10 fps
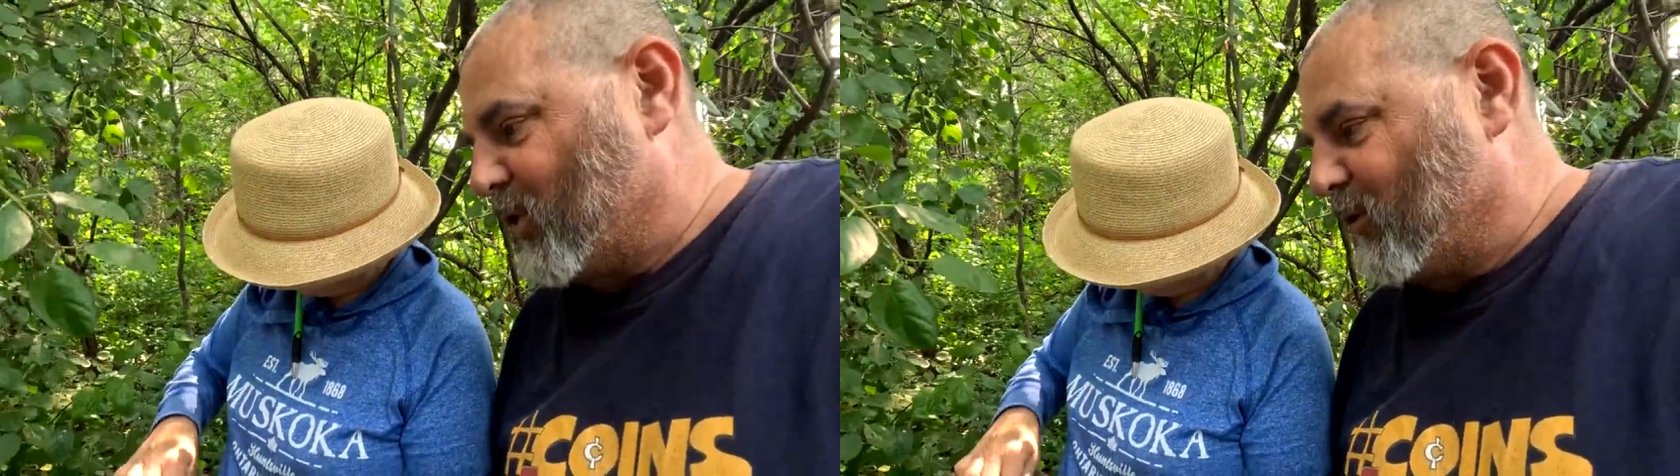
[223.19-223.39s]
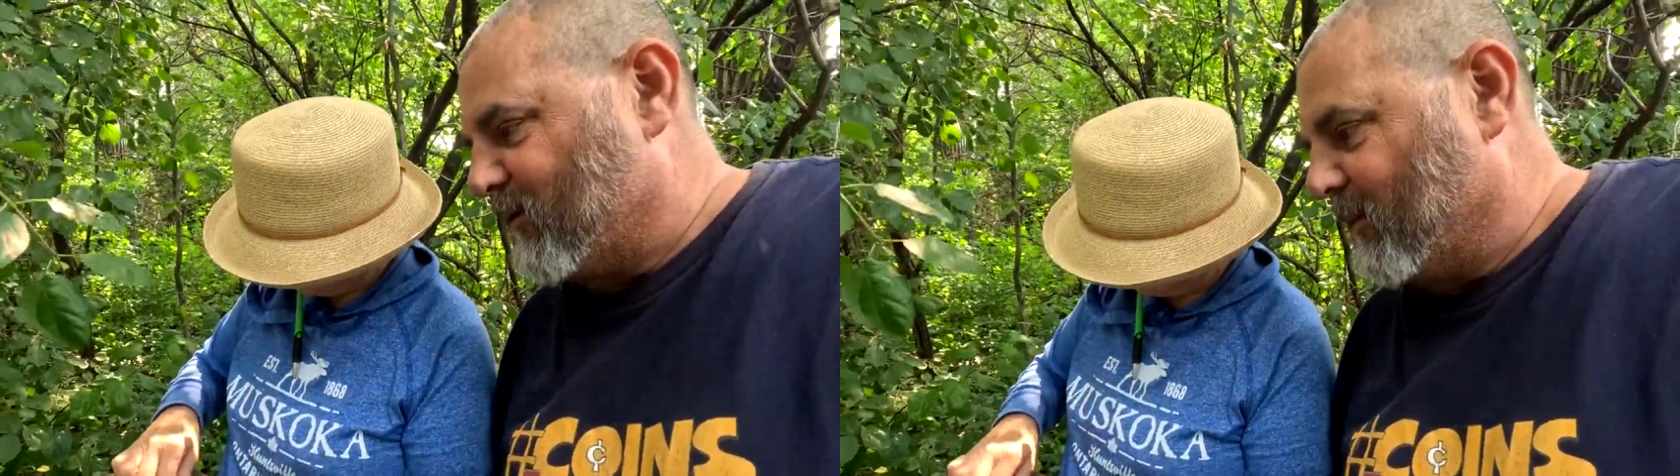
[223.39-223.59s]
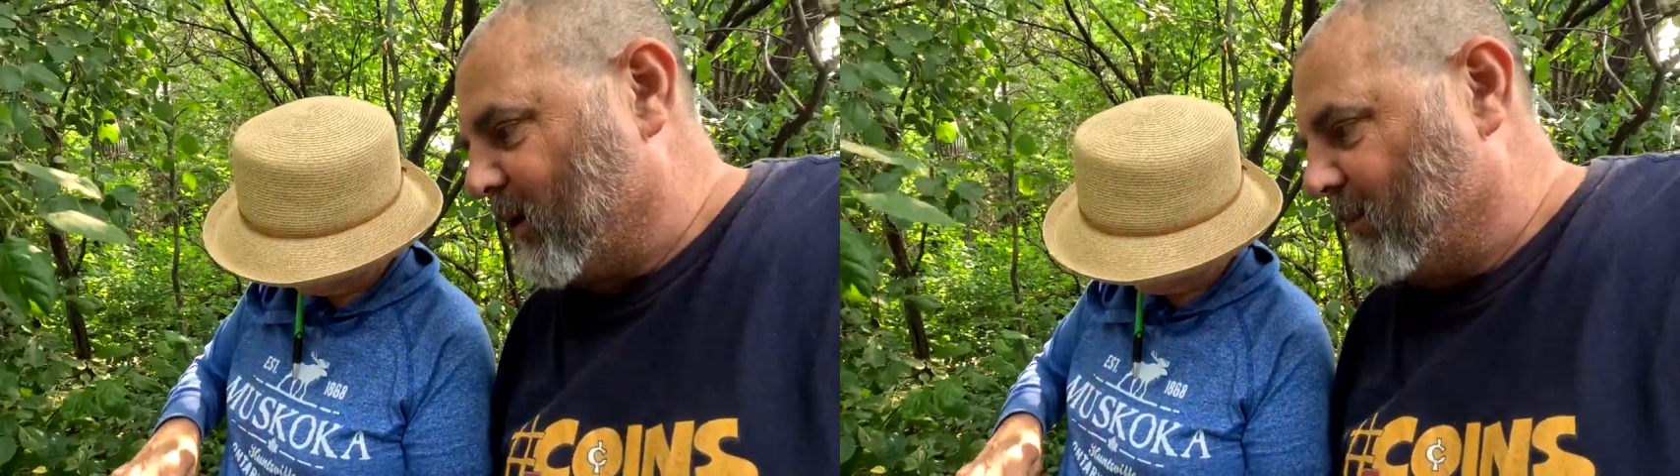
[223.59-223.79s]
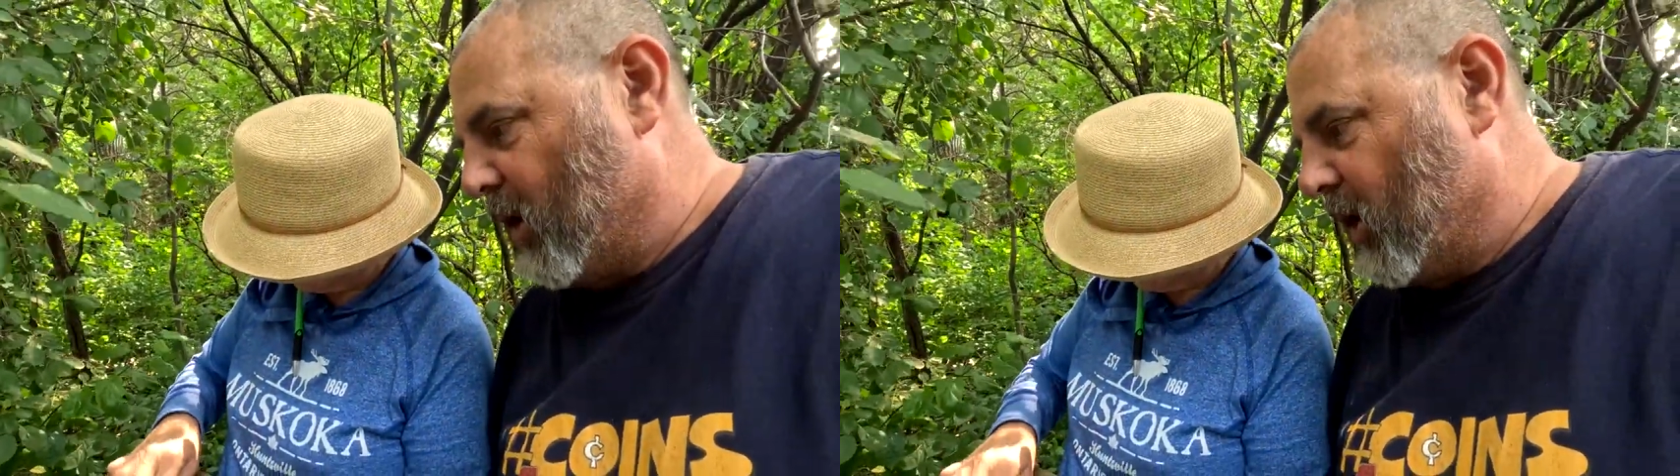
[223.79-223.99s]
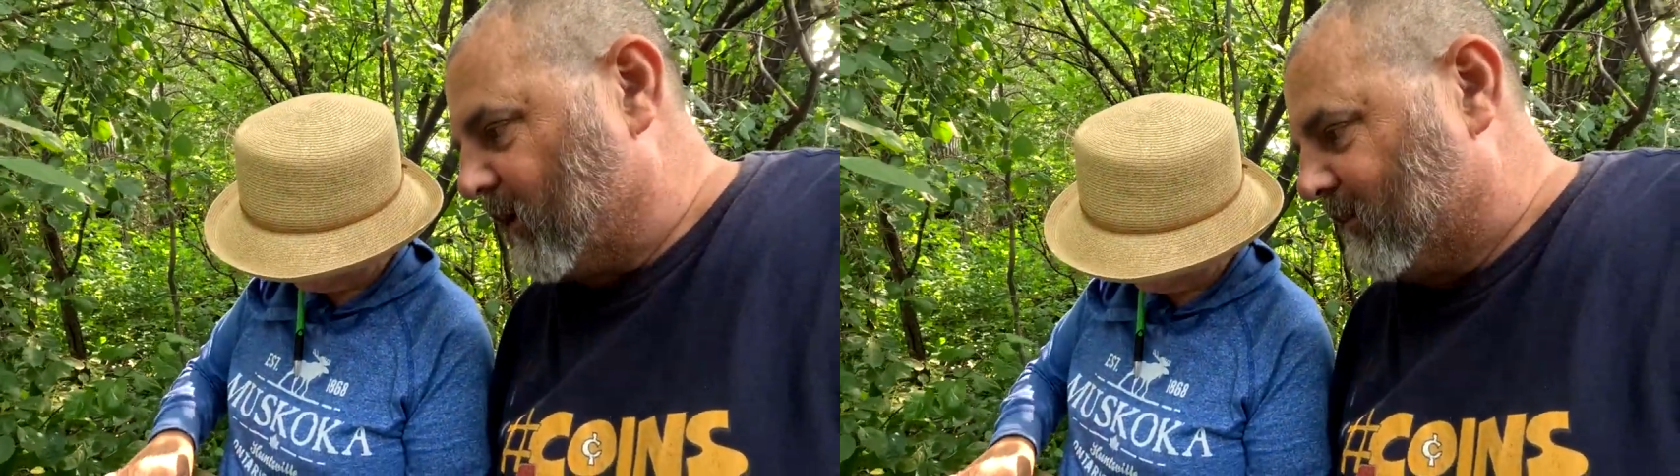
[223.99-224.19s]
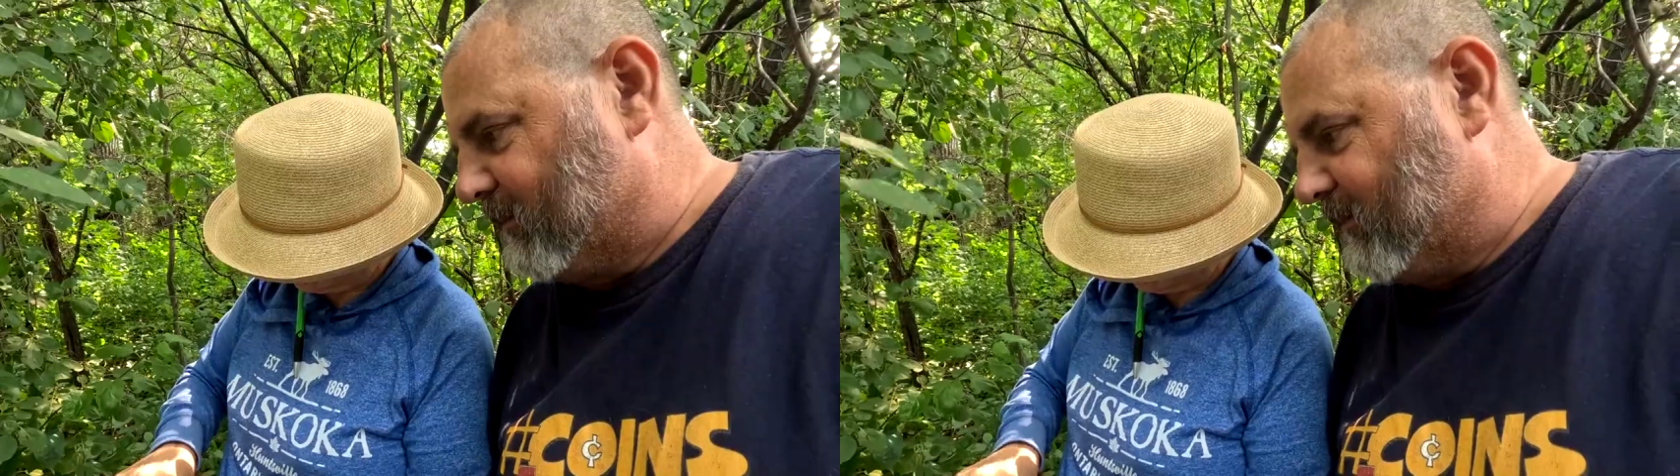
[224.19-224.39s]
out from the bottom.